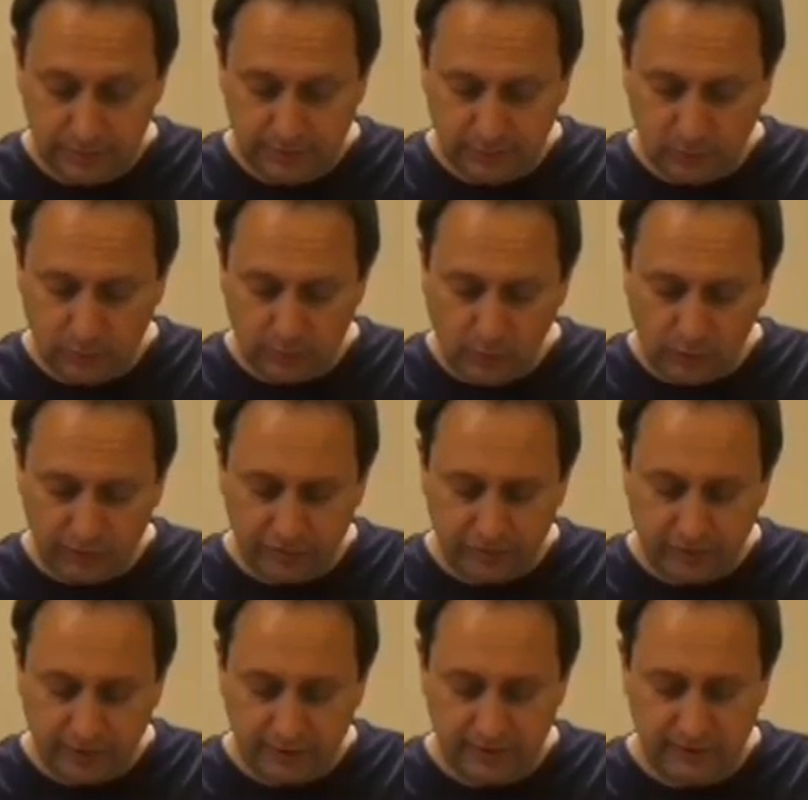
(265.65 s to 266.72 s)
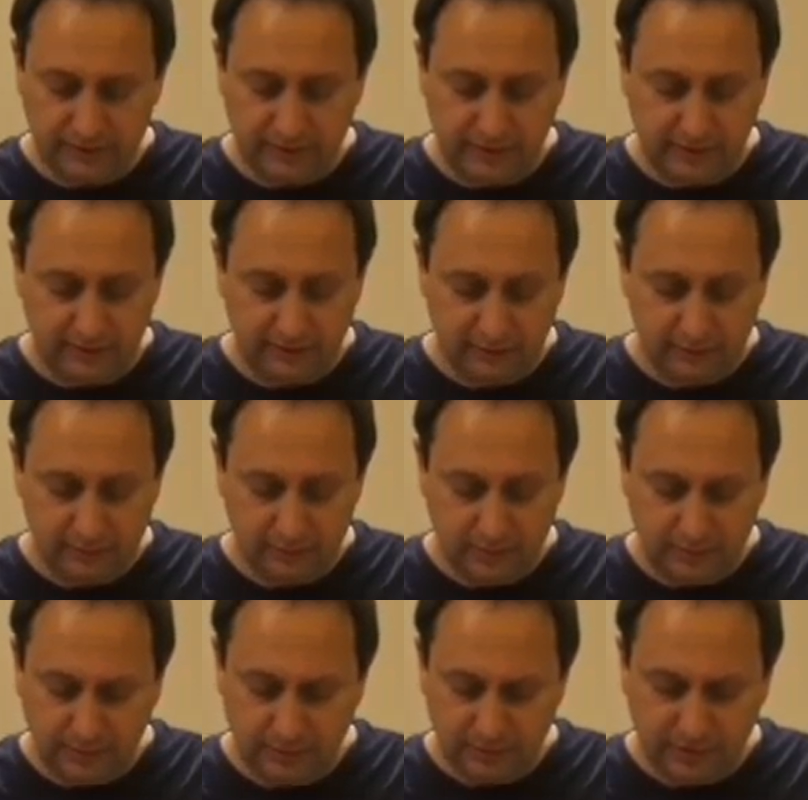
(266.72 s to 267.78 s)
People were more strict these days,
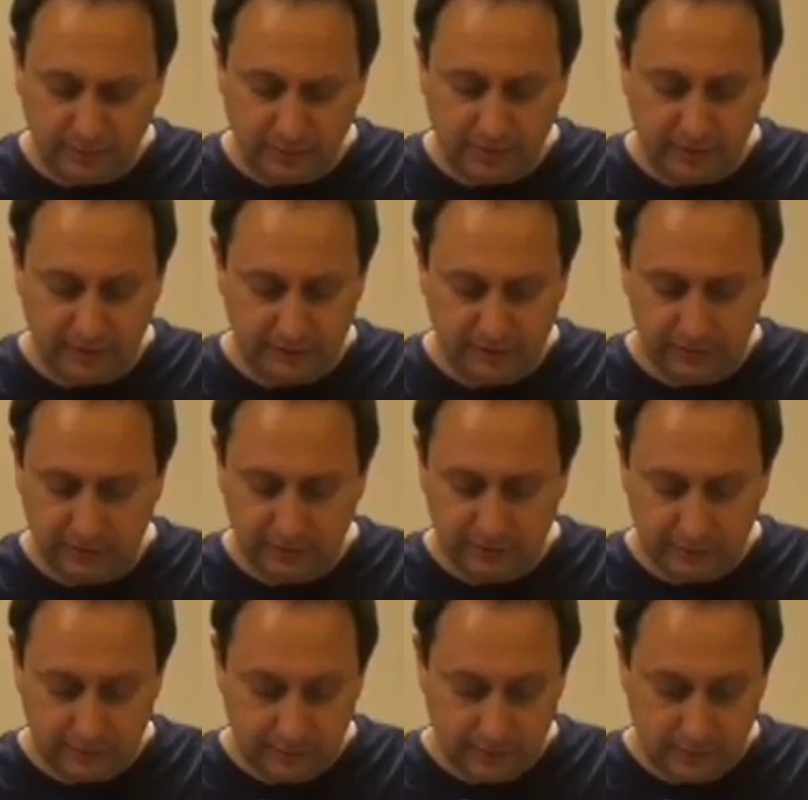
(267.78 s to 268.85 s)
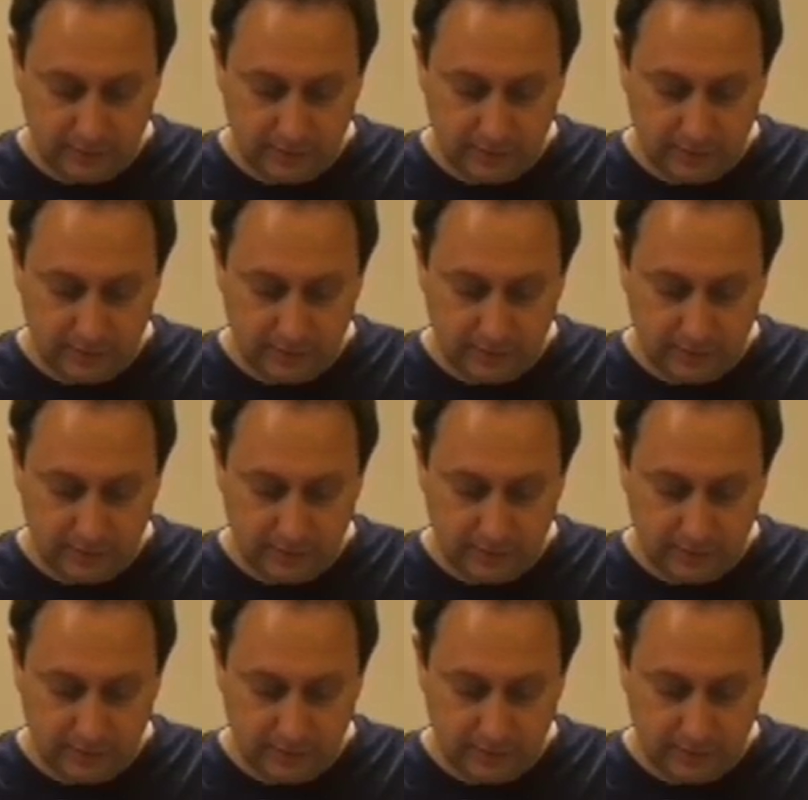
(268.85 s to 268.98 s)
about some things at least.